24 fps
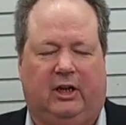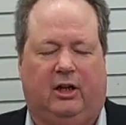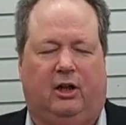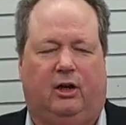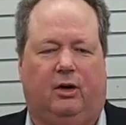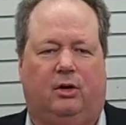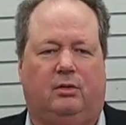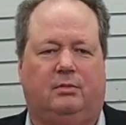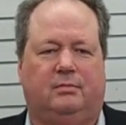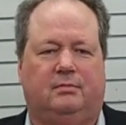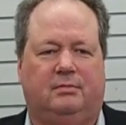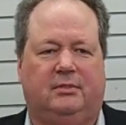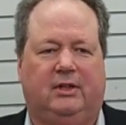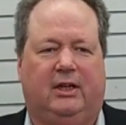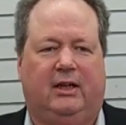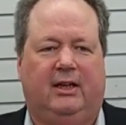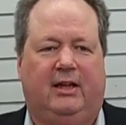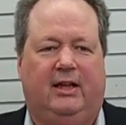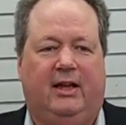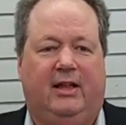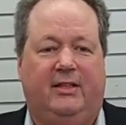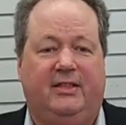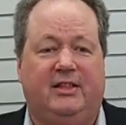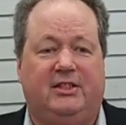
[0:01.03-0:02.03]
Hello.
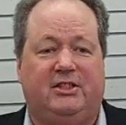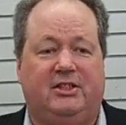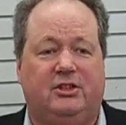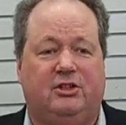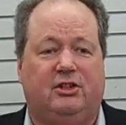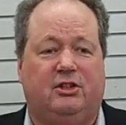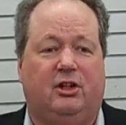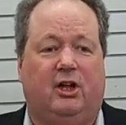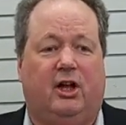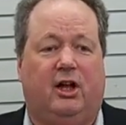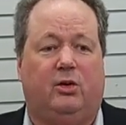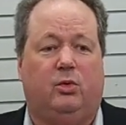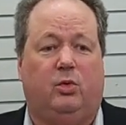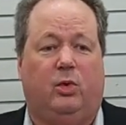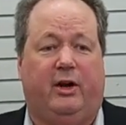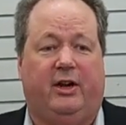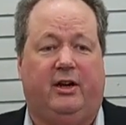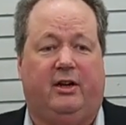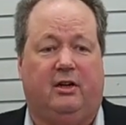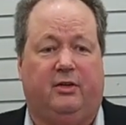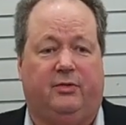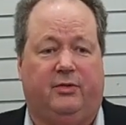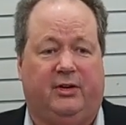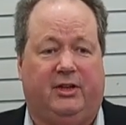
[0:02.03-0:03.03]
This is Claude
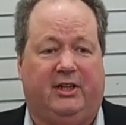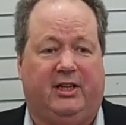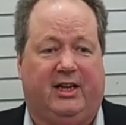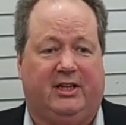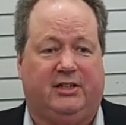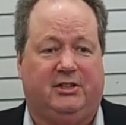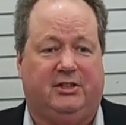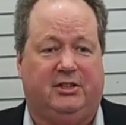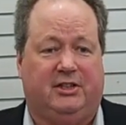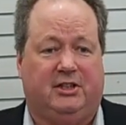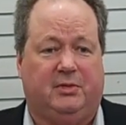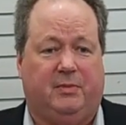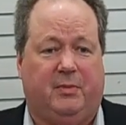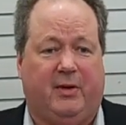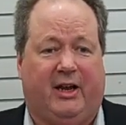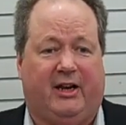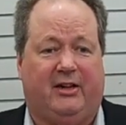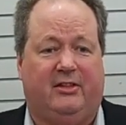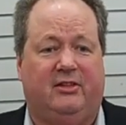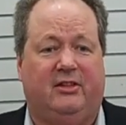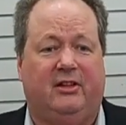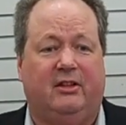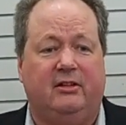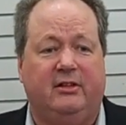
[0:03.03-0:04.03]
Whitaker for
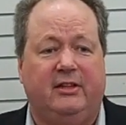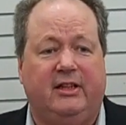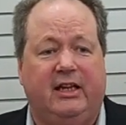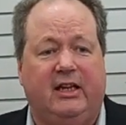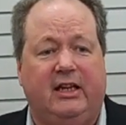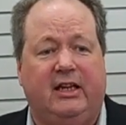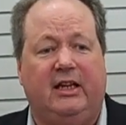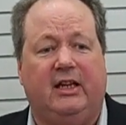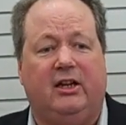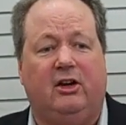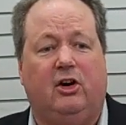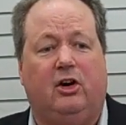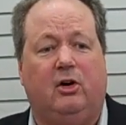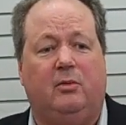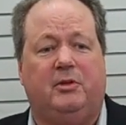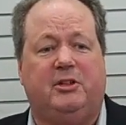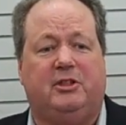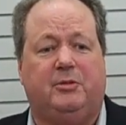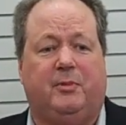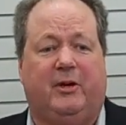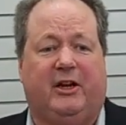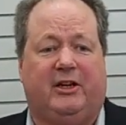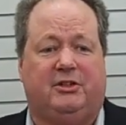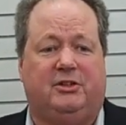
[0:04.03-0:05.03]
TexInspec, the leading home
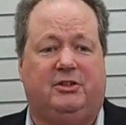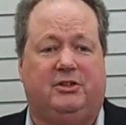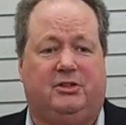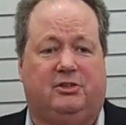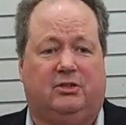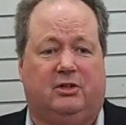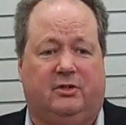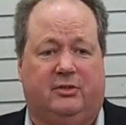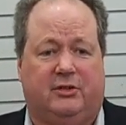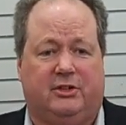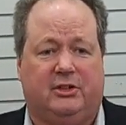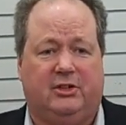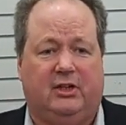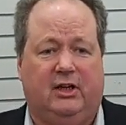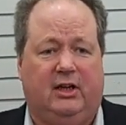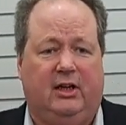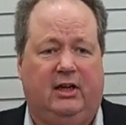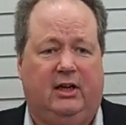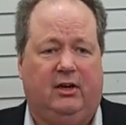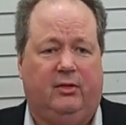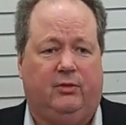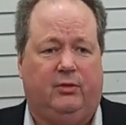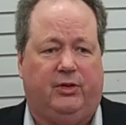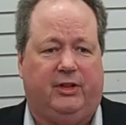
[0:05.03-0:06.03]
inspection service
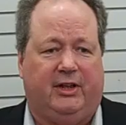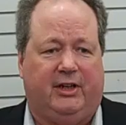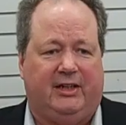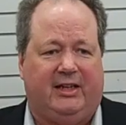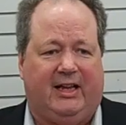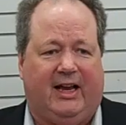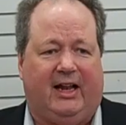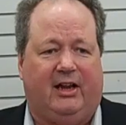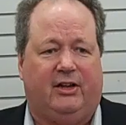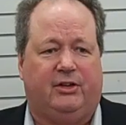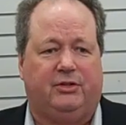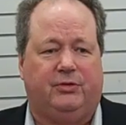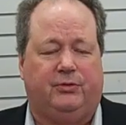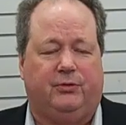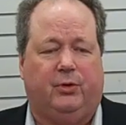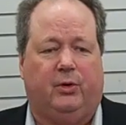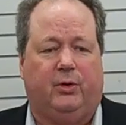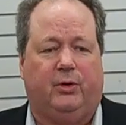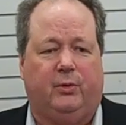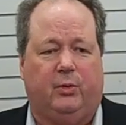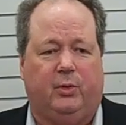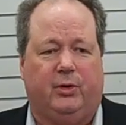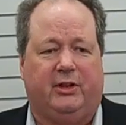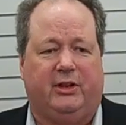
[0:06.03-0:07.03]
for the
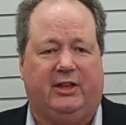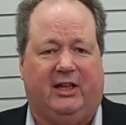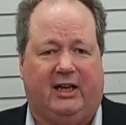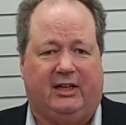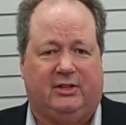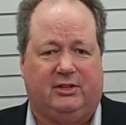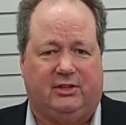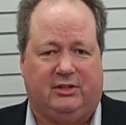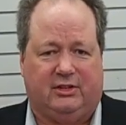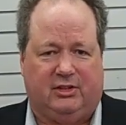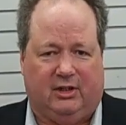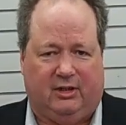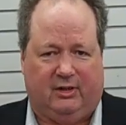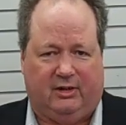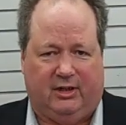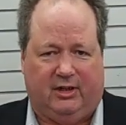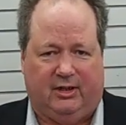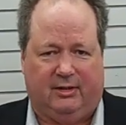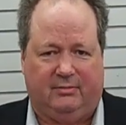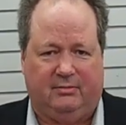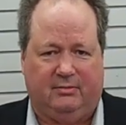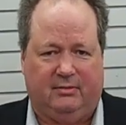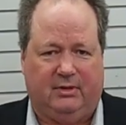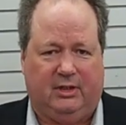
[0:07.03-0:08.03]
Dallas-Fort Worth, Texas
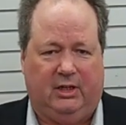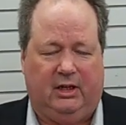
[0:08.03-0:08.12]
area.